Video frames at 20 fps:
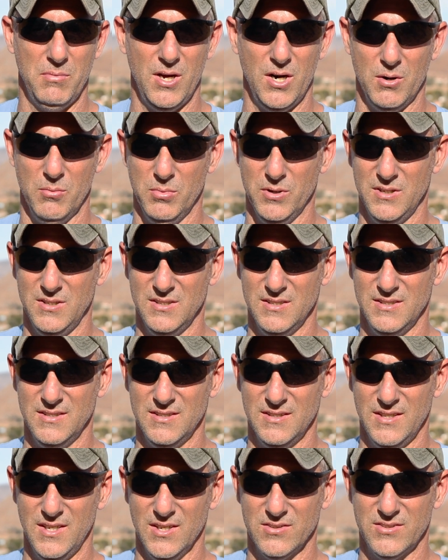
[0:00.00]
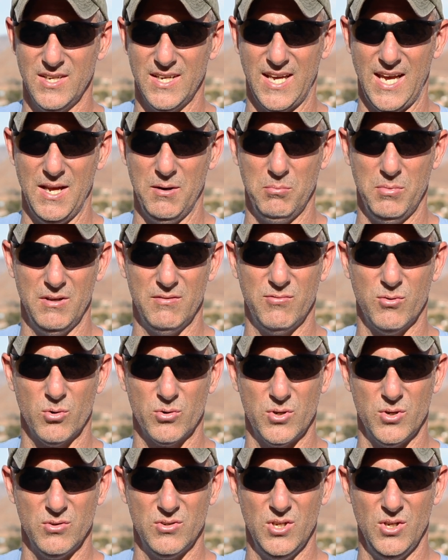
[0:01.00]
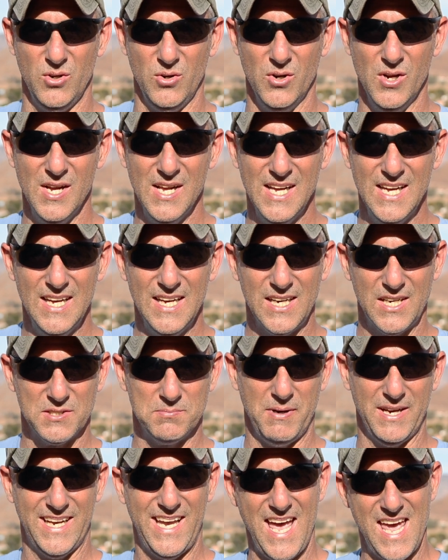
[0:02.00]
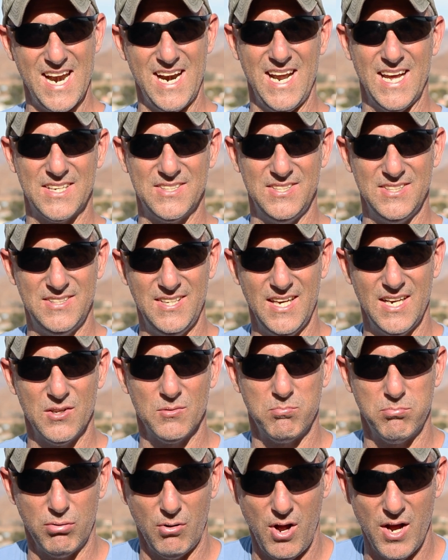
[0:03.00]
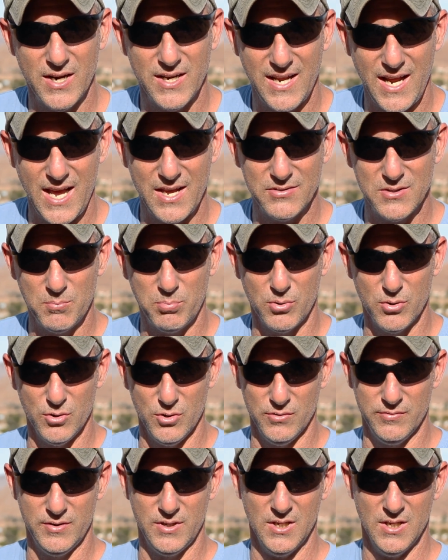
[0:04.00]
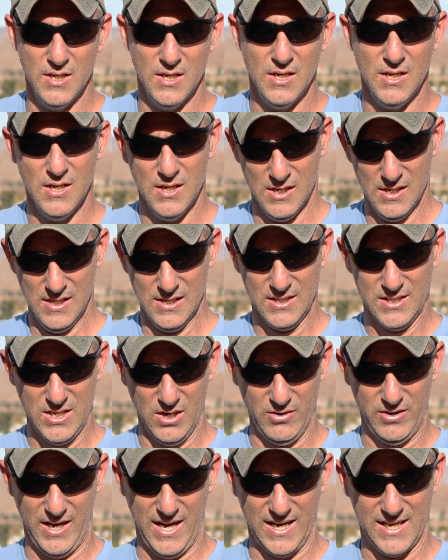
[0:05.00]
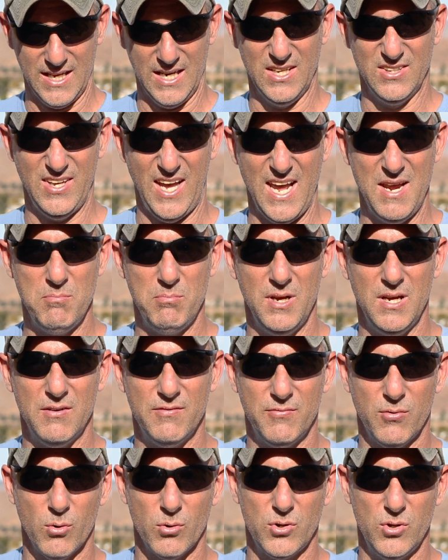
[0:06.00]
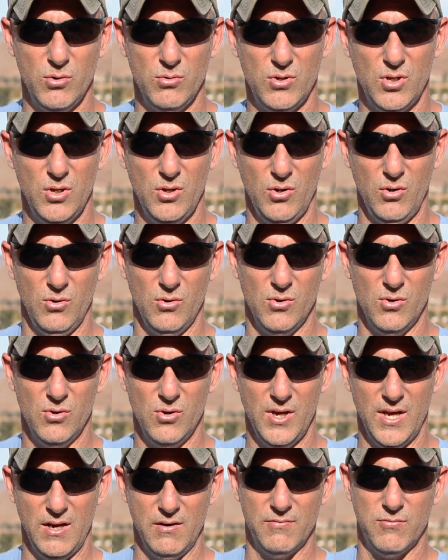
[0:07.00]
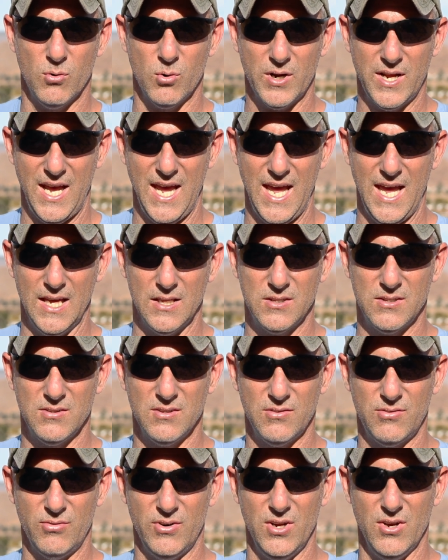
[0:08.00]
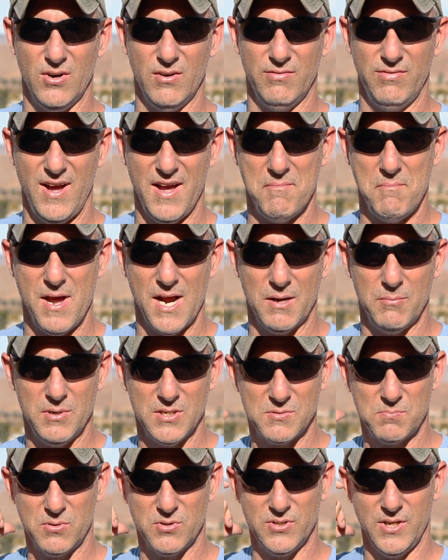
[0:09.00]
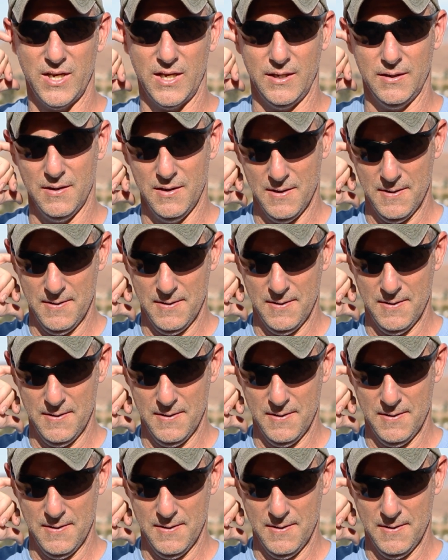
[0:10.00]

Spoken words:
better, but they'll take 8-bit 422. Because my Canon XC10 is broadcast approved codec, and it's 8-bit 422. And in 4K, it's 305 megabits per second.